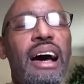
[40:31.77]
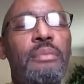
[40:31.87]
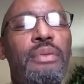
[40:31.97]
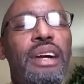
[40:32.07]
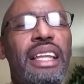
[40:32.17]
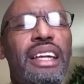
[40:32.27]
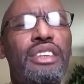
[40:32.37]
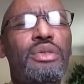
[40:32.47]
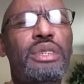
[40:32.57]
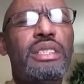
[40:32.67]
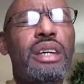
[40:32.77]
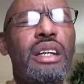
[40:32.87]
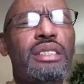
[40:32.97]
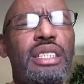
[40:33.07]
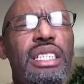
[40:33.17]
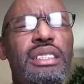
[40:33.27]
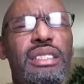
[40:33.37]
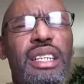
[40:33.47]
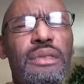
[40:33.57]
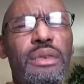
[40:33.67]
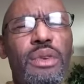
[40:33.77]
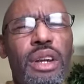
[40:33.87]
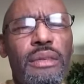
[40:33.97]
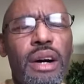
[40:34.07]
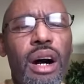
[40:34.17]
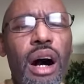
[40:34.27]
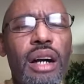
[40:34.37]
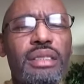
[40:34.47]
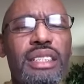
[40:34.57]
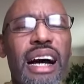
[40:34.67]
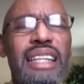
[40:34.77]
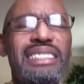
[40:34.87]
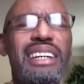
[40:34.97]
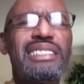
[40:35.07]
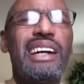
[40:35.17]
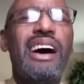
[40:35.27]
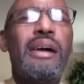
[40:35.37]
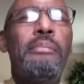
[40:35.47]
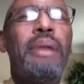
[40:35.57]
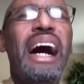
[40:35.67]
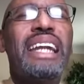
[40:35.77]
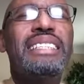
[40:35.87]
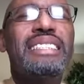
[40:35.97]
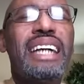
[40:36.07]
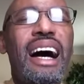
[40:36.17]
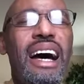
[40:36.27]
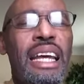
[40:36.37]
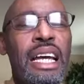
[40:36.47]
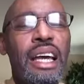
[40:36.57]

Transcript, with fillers: I pray that you will touch each and every one of our hearts, God. Touch our bodies, God.